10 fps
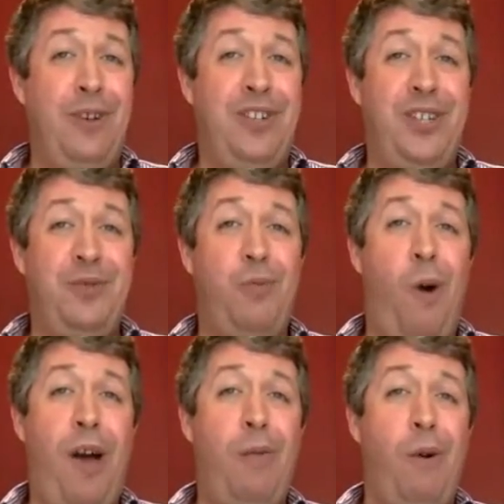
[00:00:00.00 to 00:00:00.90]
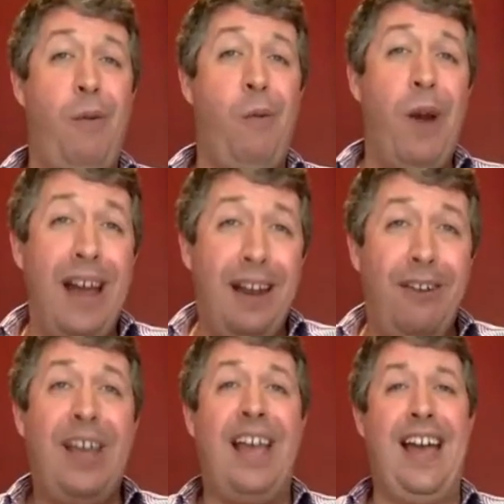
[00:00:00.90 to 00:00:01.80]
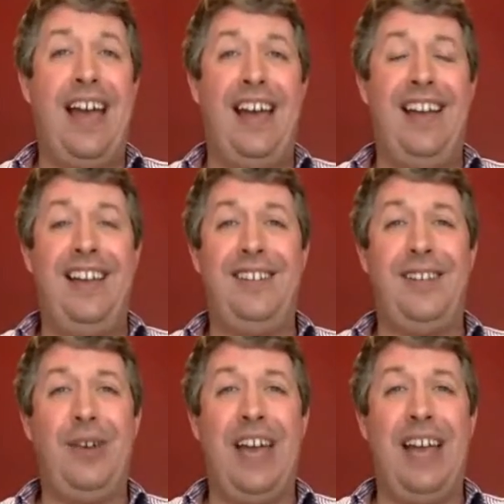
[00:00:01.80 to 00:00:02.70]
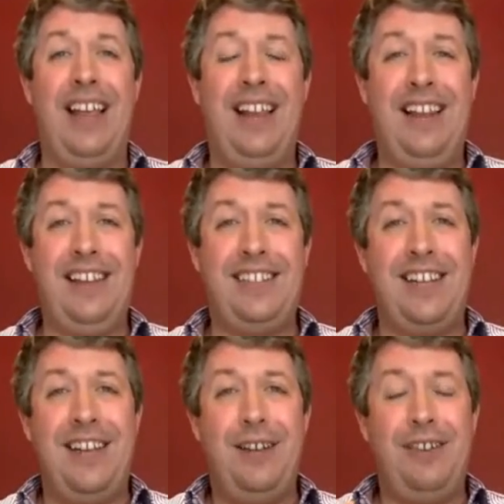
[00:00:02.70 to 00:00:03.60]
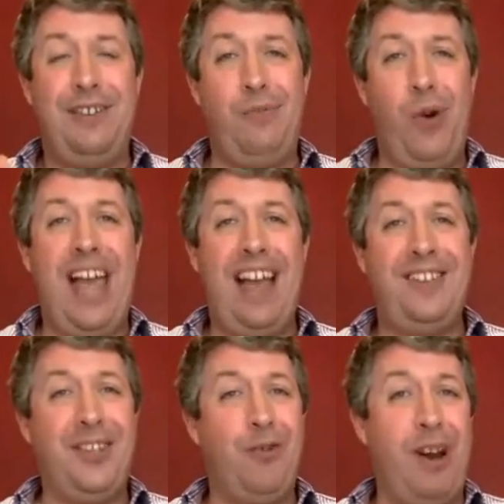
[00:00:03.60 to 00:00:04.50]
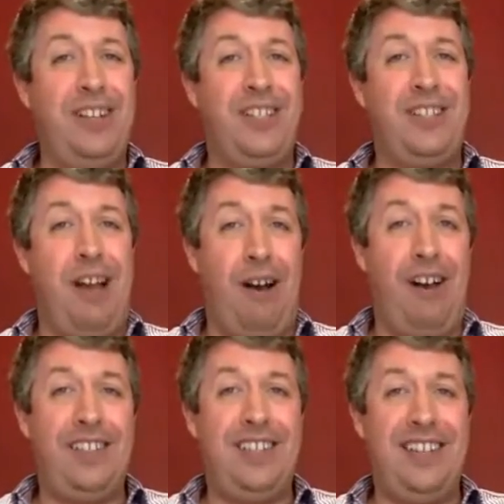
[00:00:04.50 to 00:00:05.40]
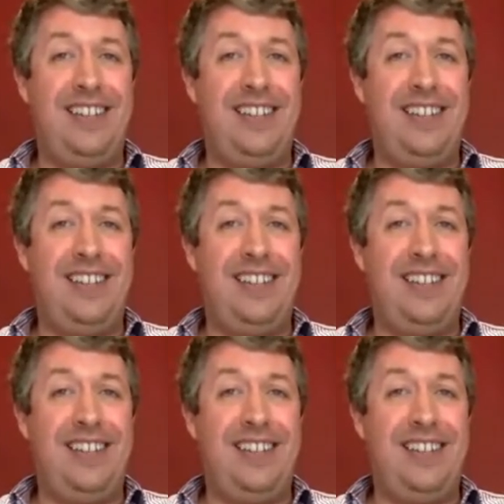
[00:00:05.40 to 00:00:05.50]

which is why what we're looking at is, okay, WCAG is a great start.